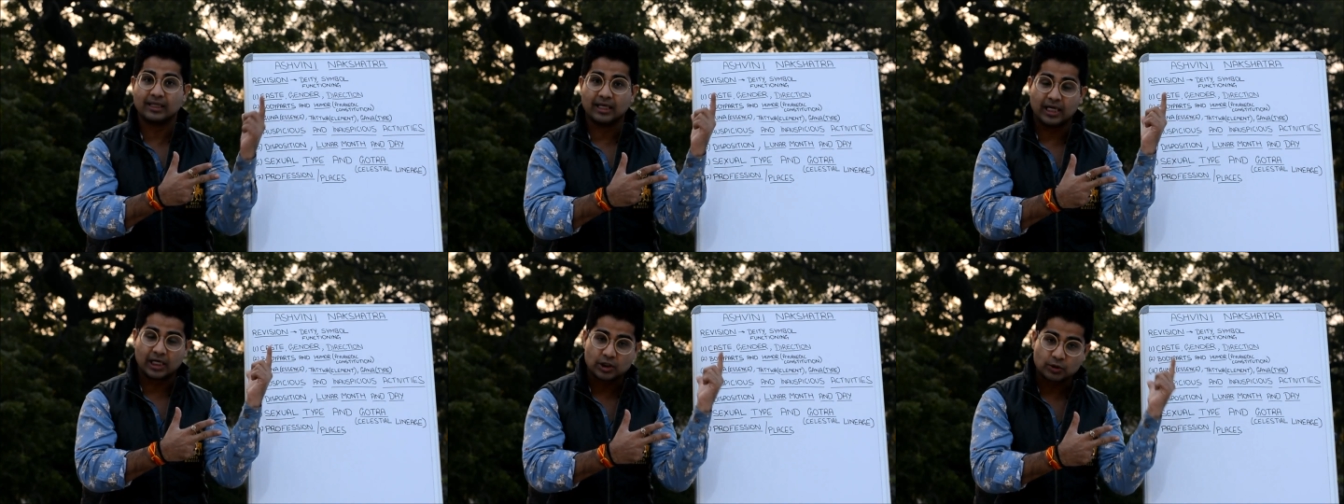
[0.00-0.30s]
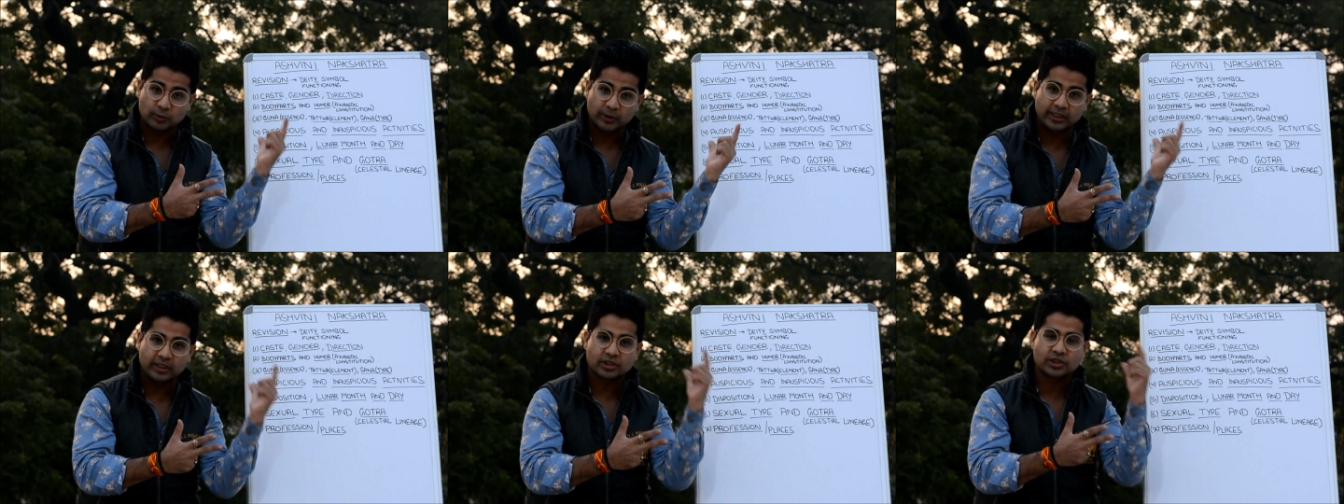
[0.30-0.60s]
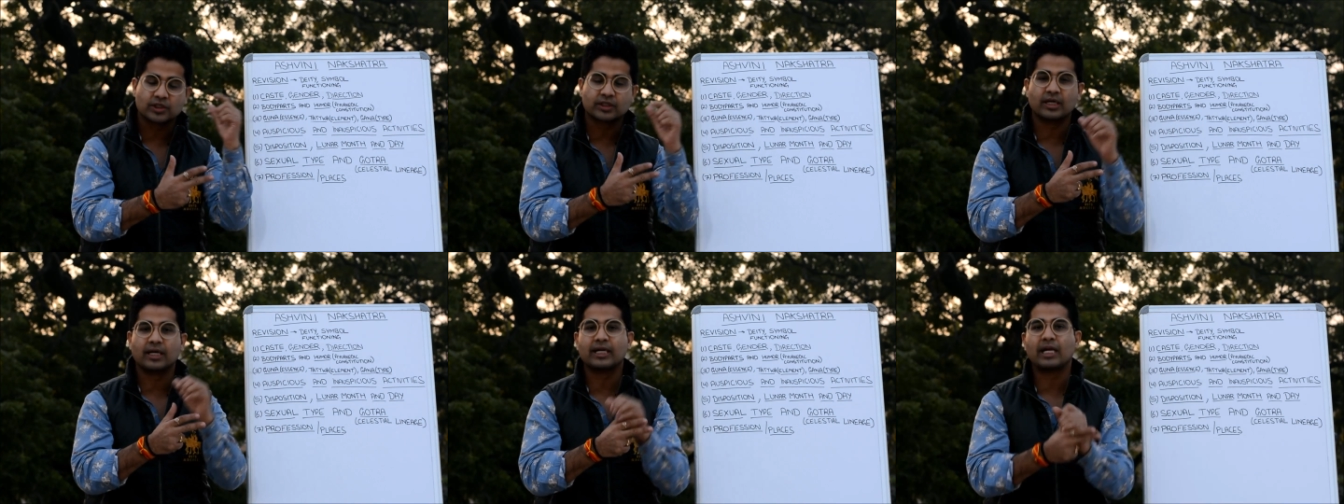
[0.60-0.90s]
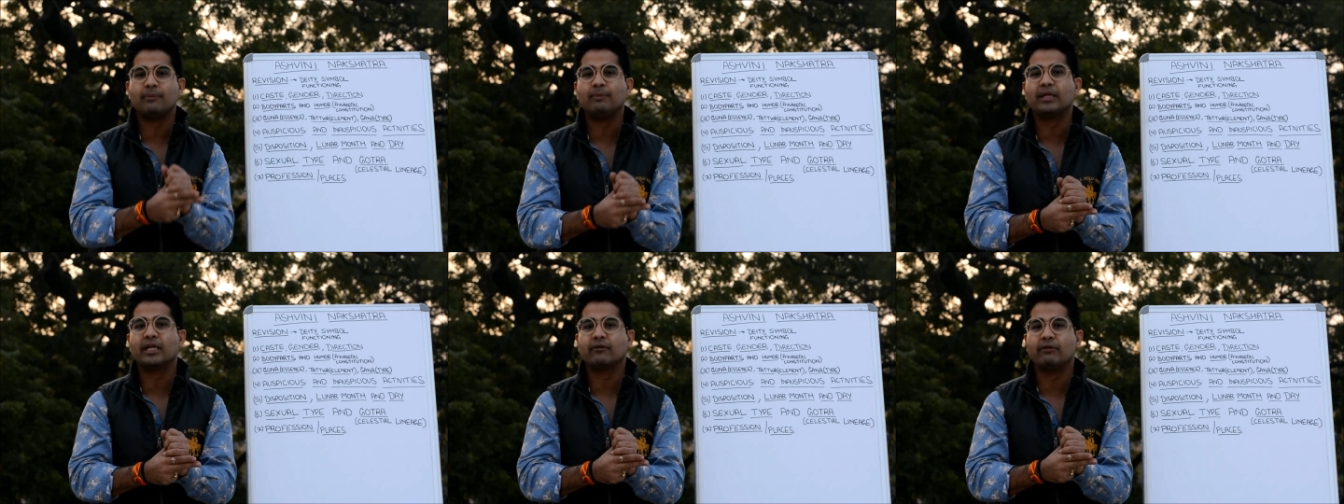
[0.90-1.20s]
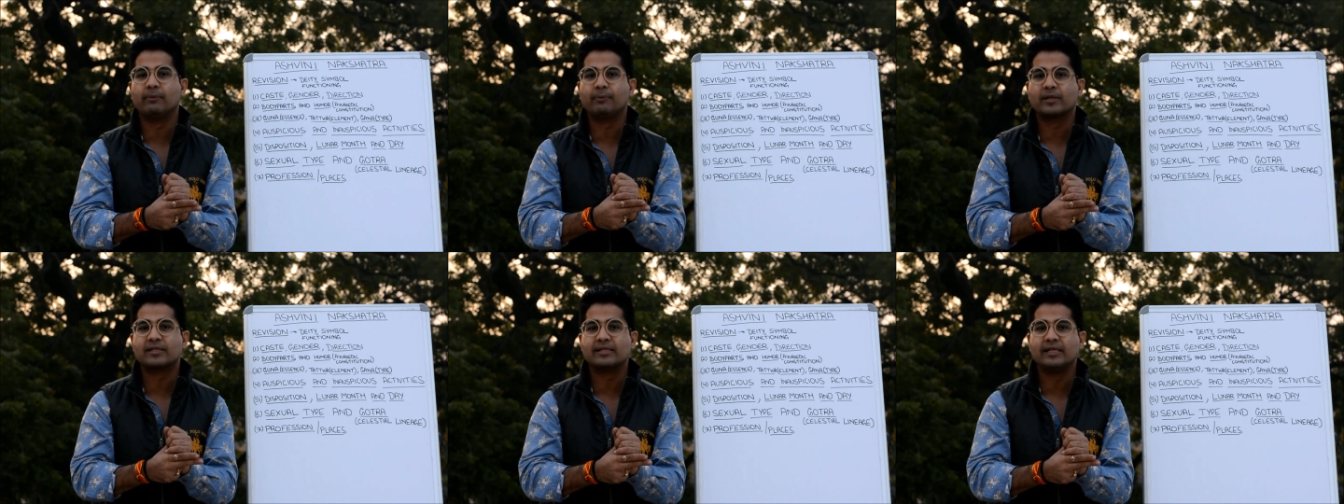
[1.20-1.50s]
Ashwini Nakshatra can be
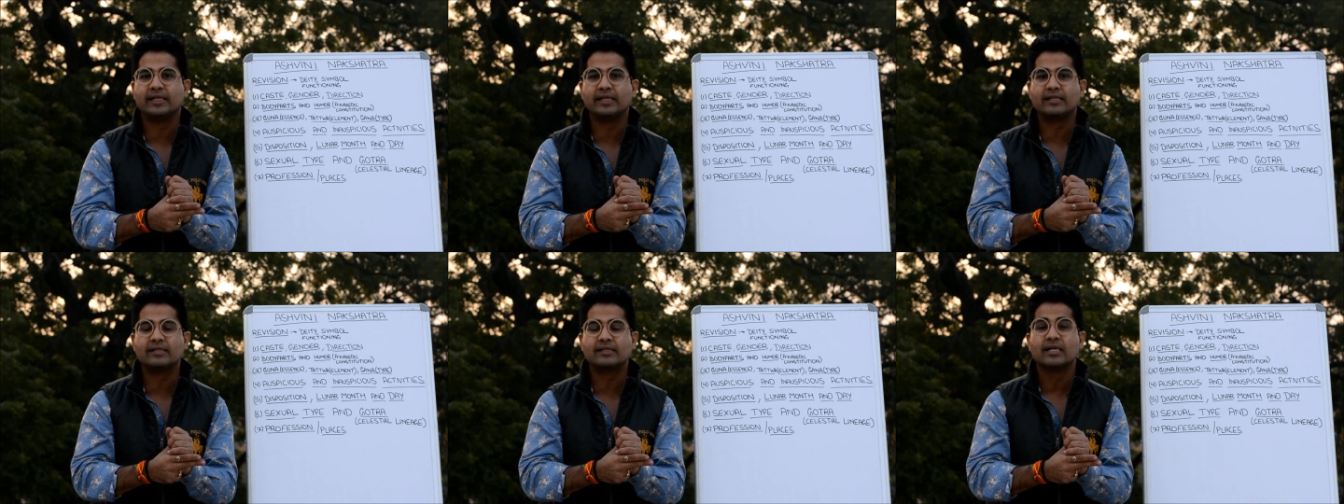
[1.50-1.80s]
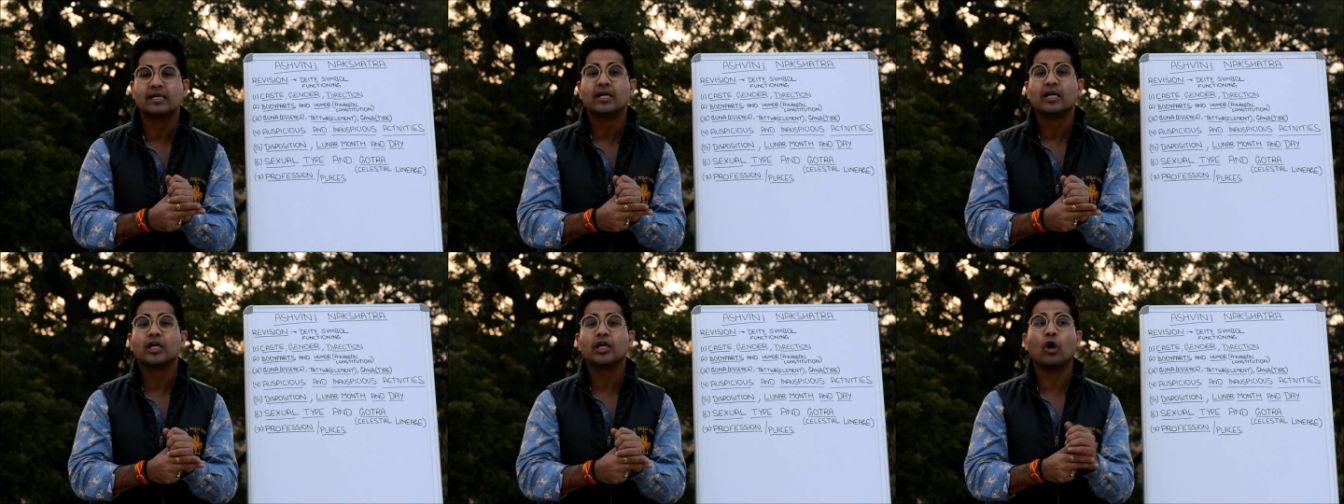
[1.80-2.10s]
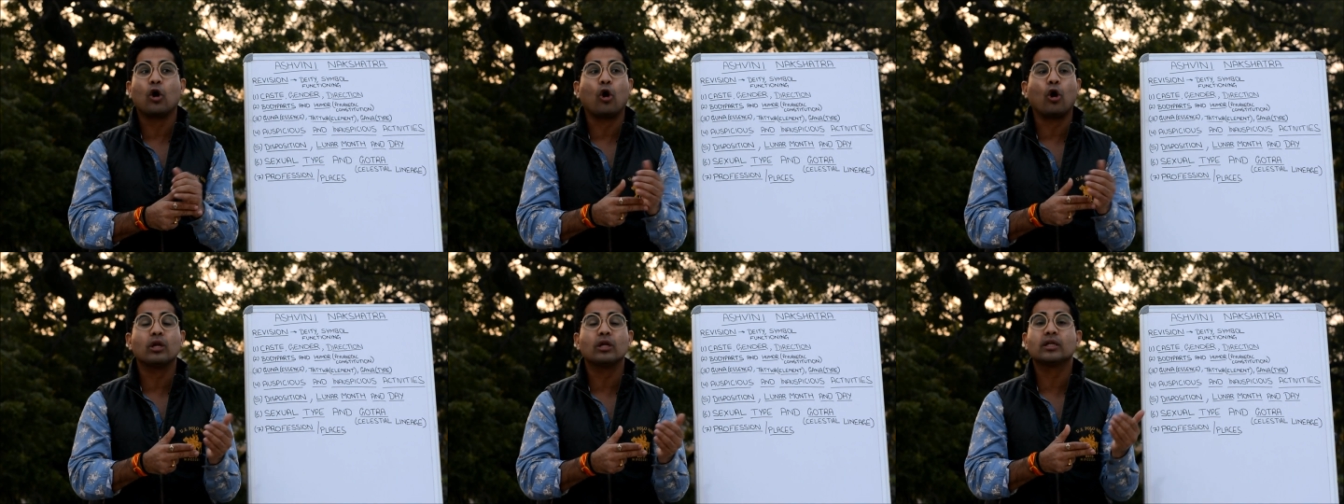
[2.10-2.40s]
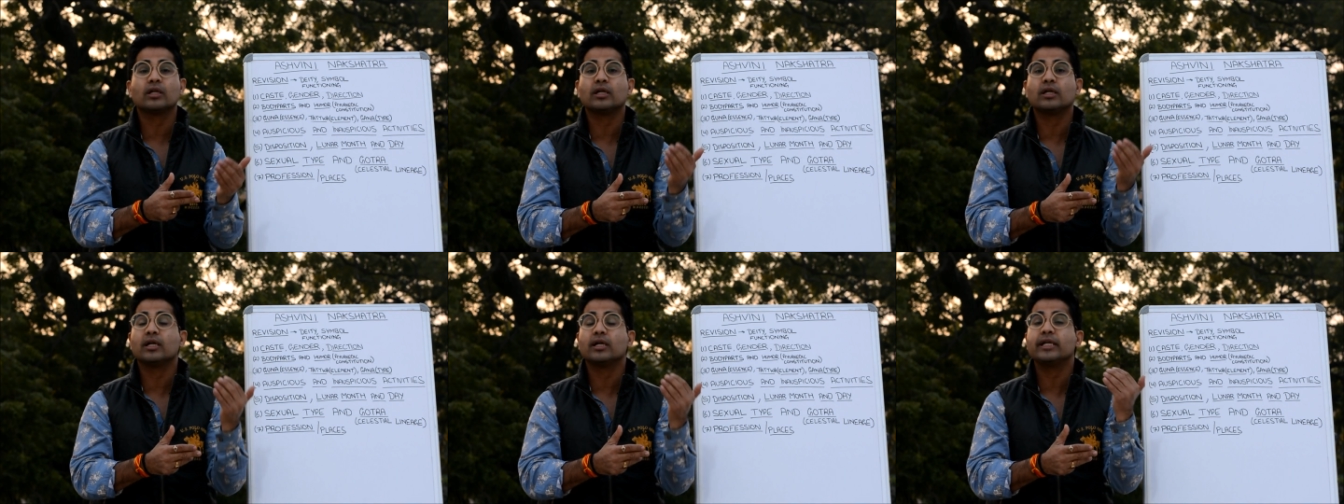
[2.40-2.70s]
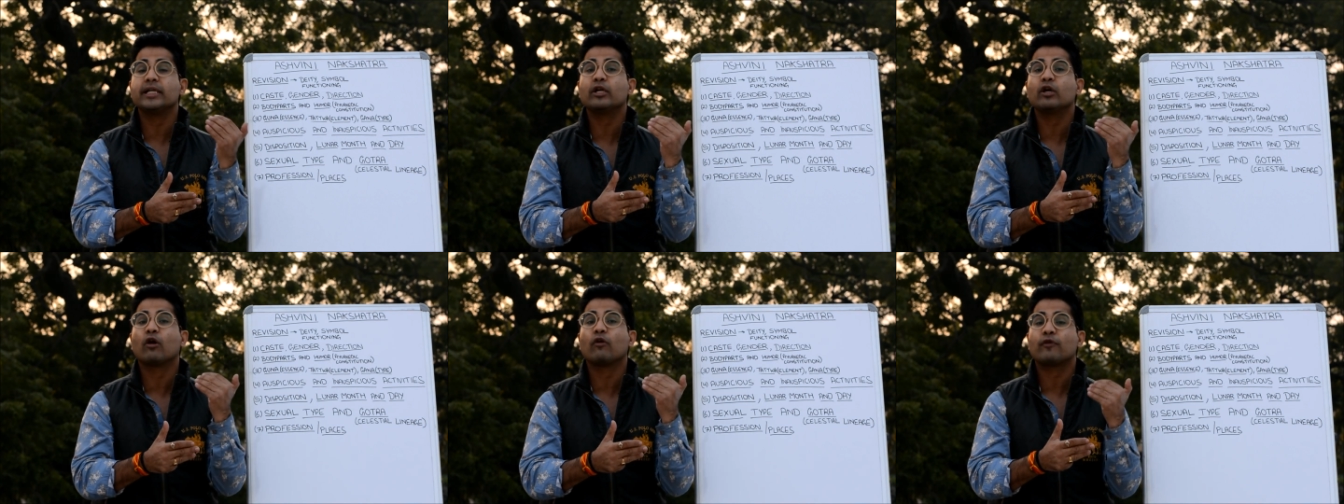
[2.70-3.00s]
given precedence. All the
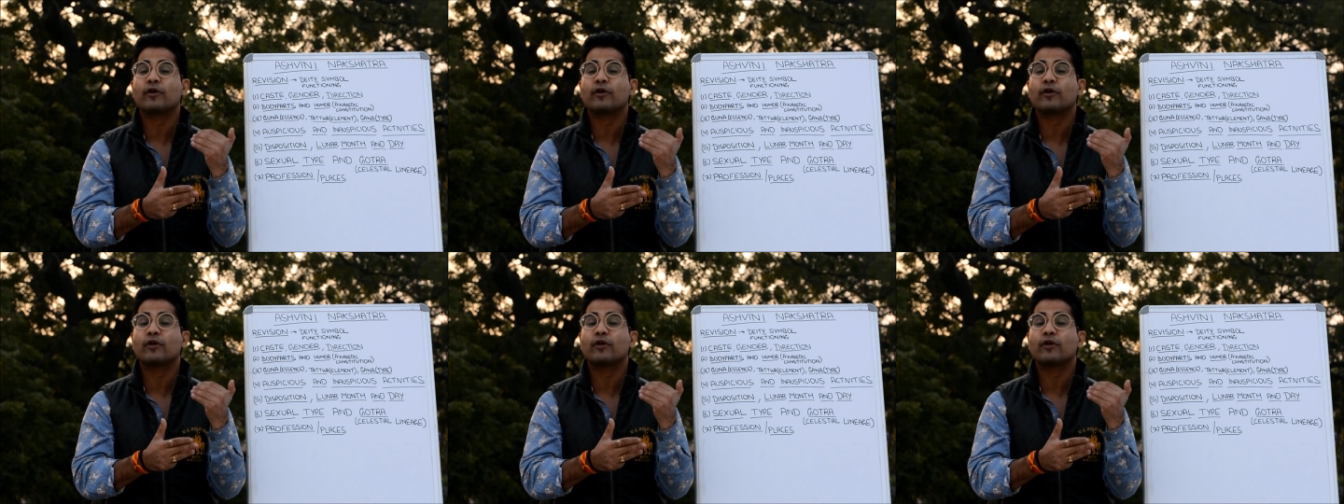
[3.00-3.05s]
learning of